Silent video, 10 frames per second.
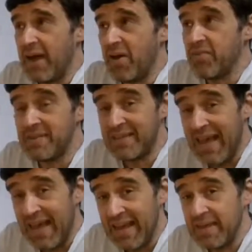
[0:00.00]
on the
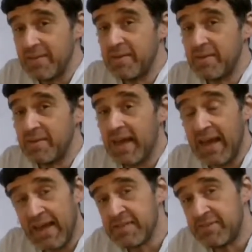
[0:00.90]
day, like
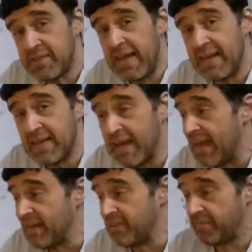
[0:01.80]
as I've said,
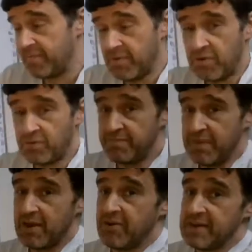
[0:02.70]
Glenn, who we've
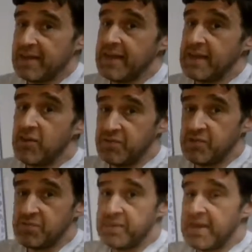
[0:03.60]
met already, loved
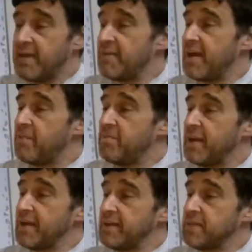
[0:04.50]
jumping out of
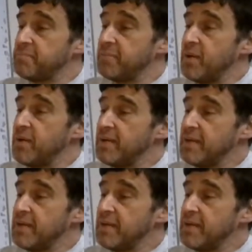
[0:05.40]
airplanes, but